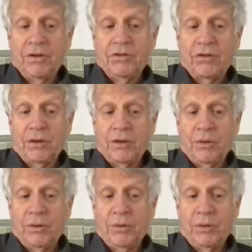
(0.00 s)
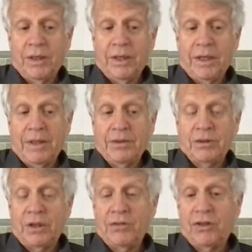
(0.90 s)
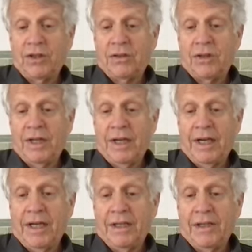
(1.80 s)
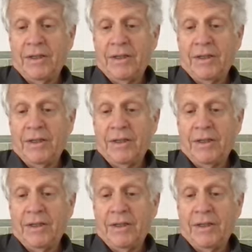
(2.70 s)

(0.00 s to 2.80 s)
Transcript: So I would trace it to that.